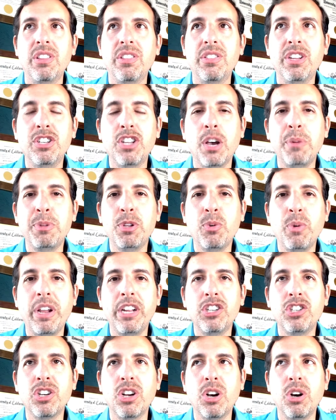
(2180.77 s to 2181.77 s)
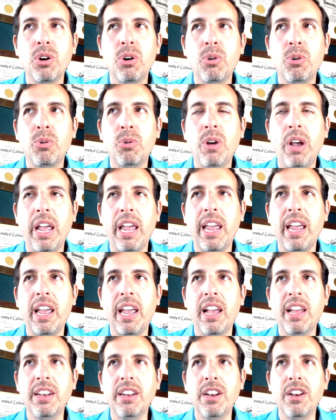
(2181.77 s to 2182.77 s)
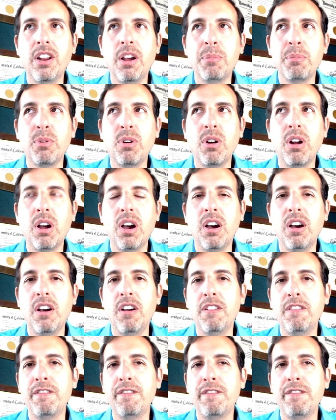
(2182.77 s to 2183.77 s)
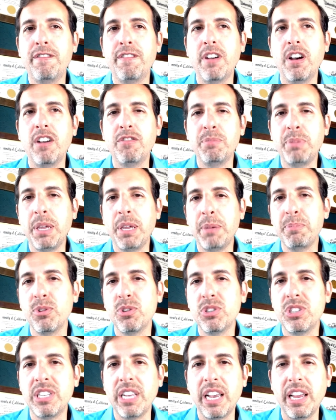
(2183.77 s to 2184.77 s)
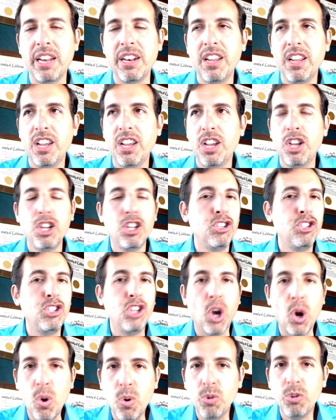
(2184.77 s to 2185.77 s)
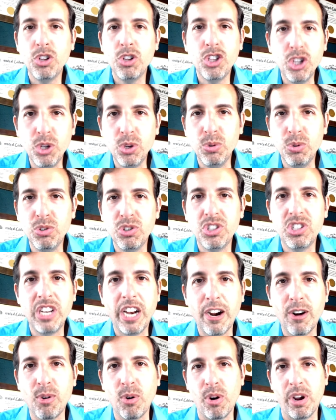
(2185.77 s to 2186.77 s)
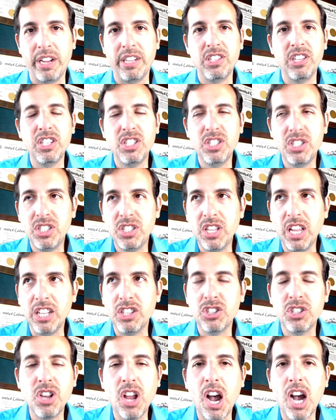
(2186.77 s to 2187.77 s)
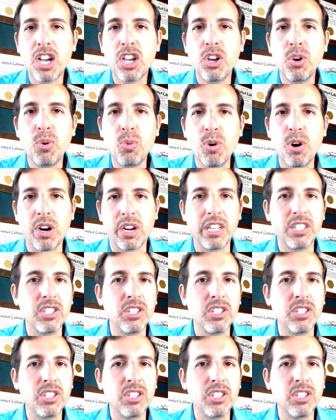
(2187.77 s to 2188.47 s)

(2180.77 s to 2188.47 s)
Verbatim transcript: the W H O and a number of, of people said, don't use steroids. It, it's not going to work.